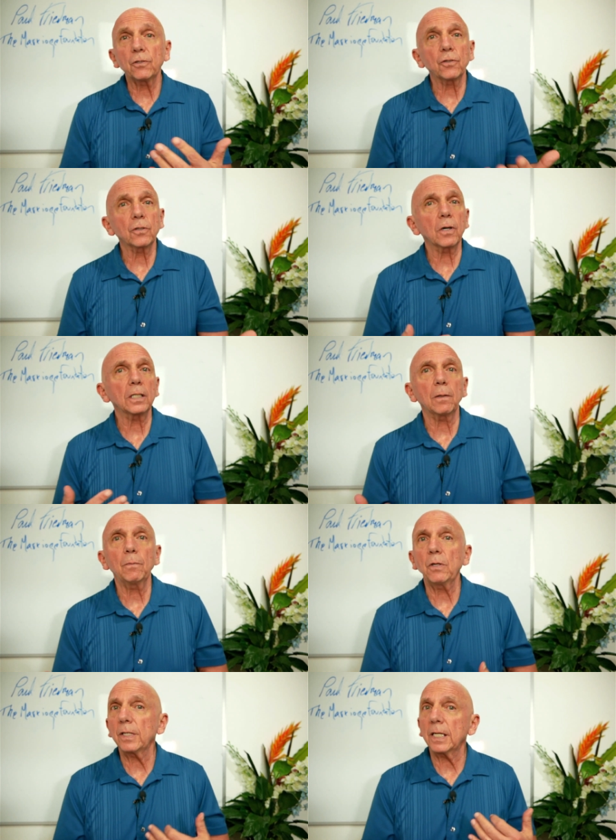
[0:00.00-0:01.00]
You're a great
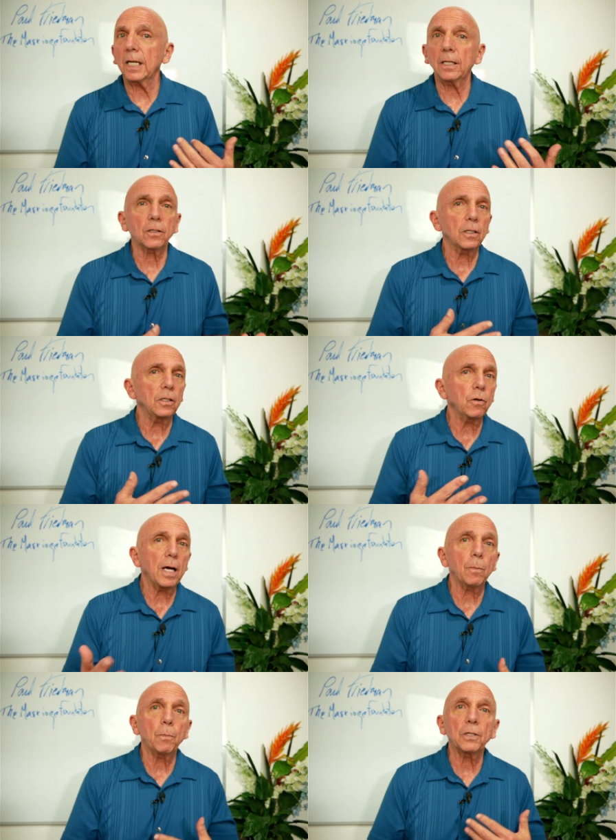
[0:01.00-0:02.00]
communicator. Can you
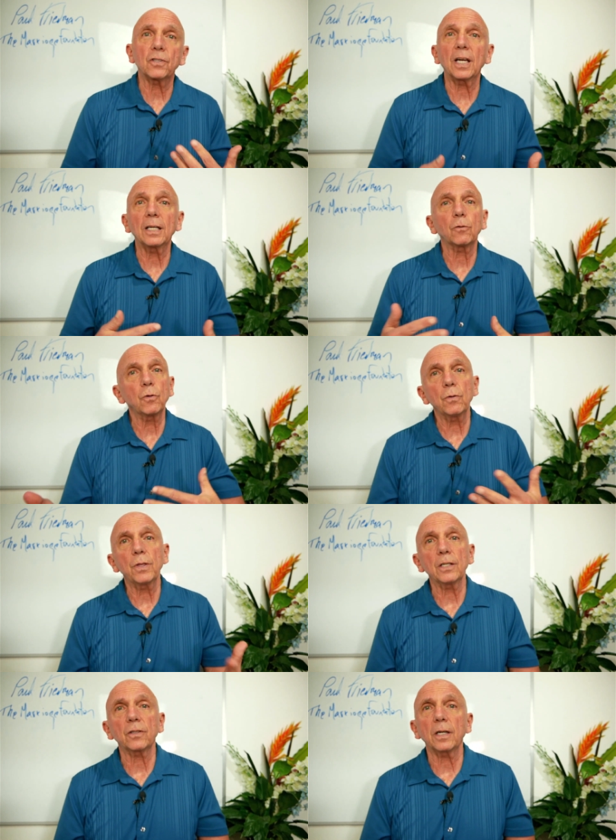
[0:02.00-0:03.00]
help us get through
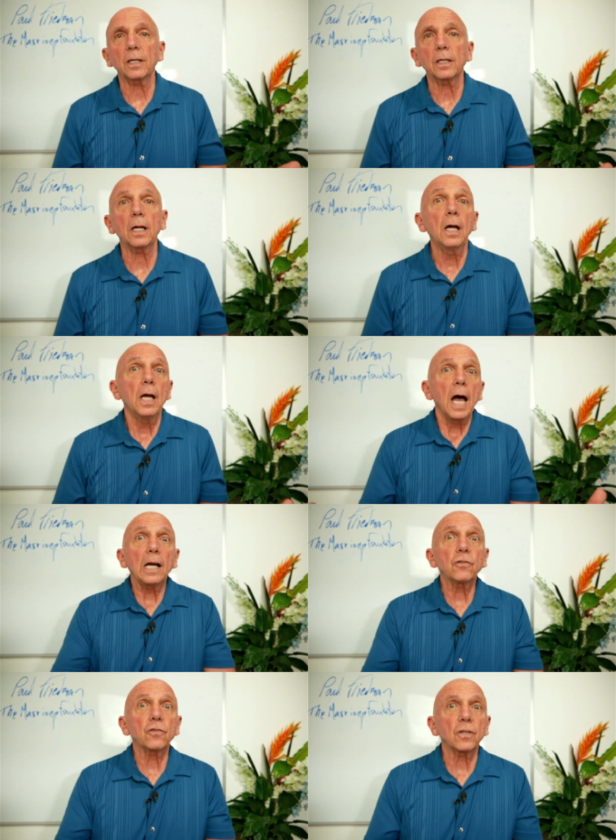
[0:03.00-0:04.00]
this? Da, da, da. I
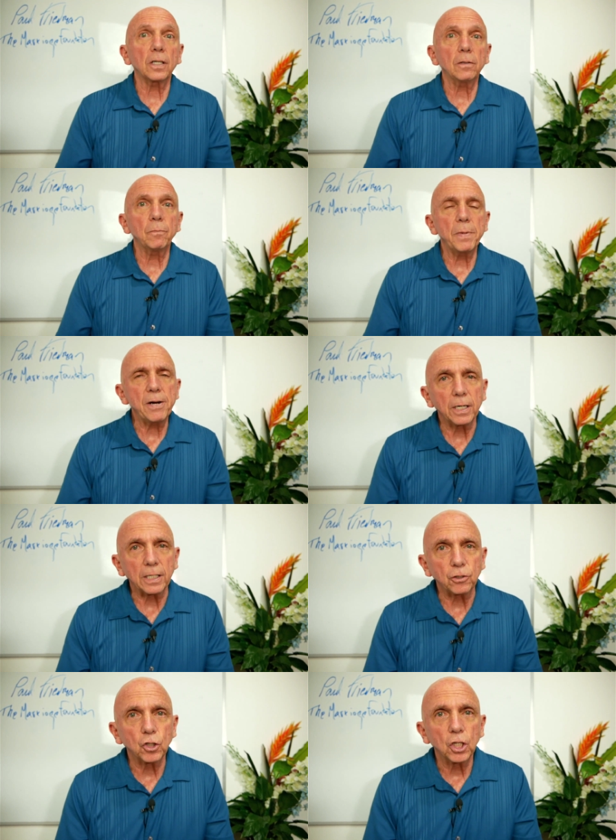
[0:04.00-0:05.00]
studied
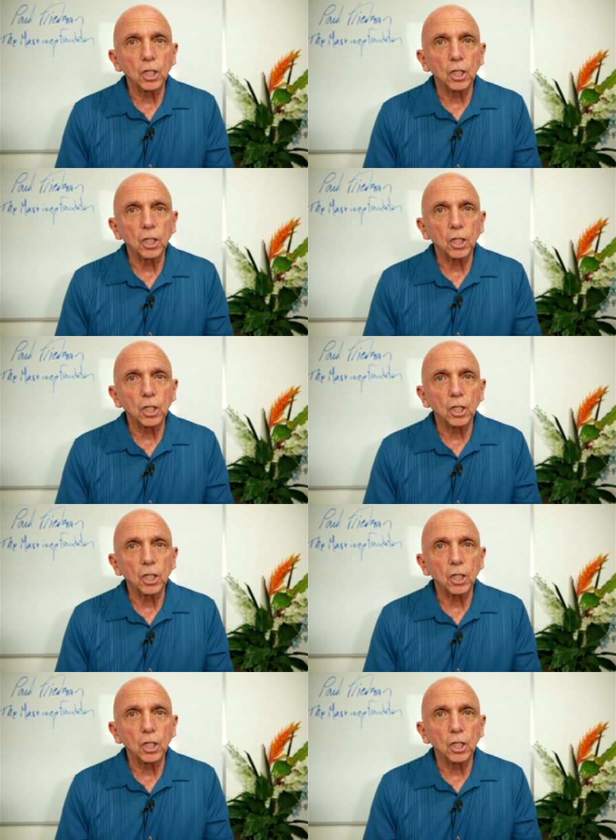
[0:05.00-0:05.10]
marriage.